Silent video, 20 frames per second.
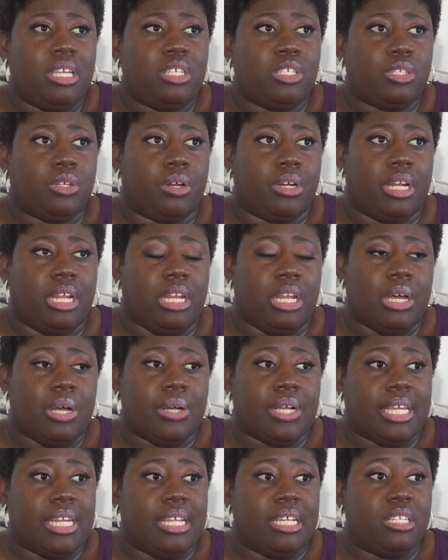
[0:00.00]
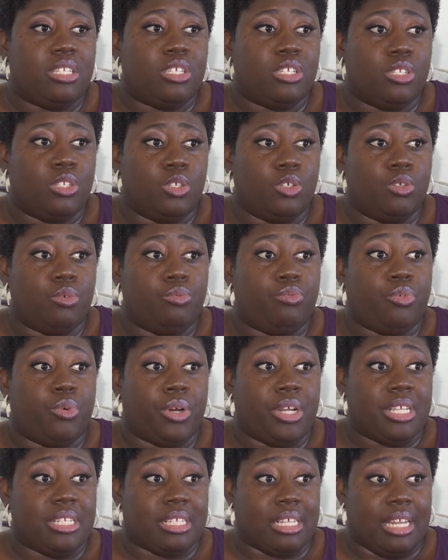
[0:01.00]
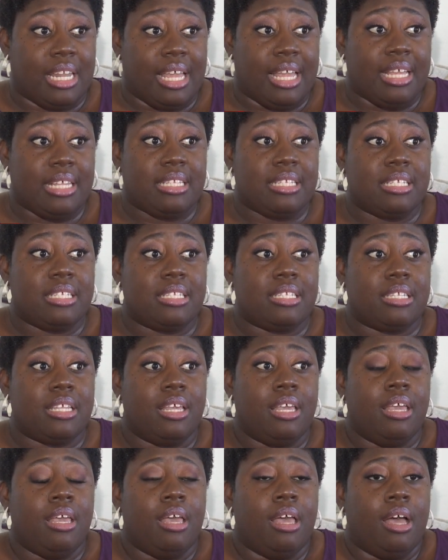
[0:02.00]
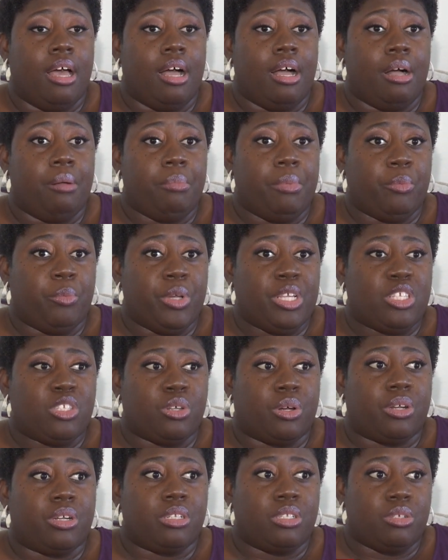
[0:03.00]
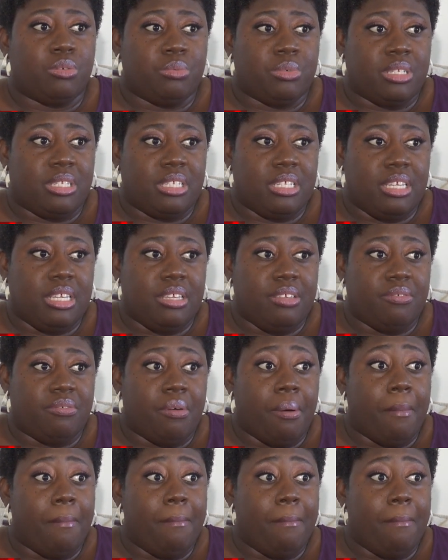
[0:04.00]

he started logging into Zoom for his classes, um, we started to receive